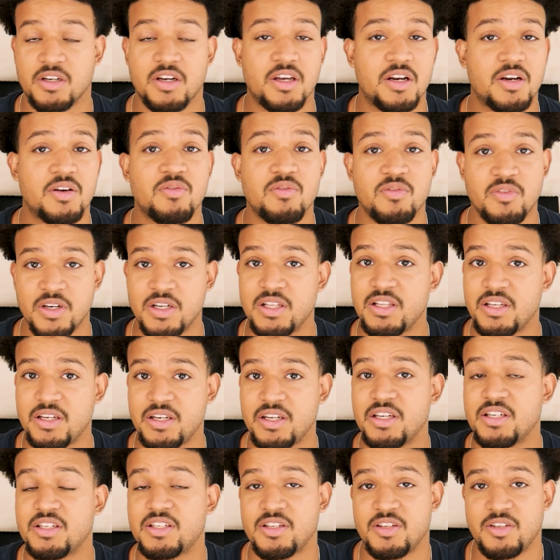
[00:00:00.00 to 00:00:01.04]
gonna really
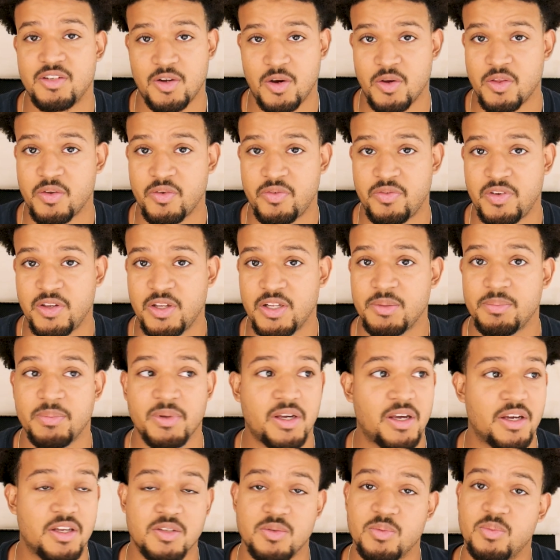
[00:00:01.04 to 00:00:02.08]
need to know the field
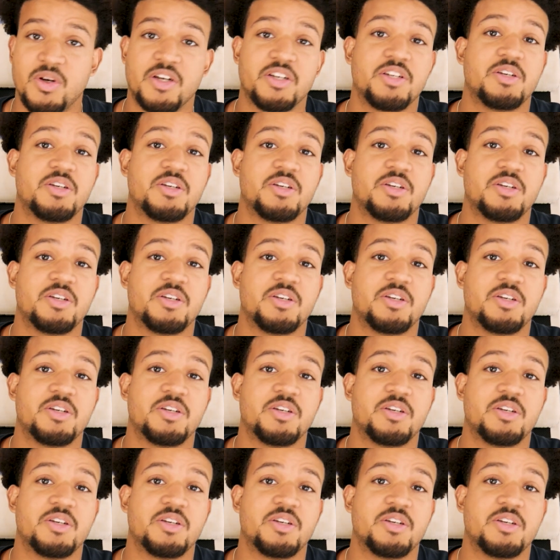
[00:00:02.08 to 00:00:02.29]
because when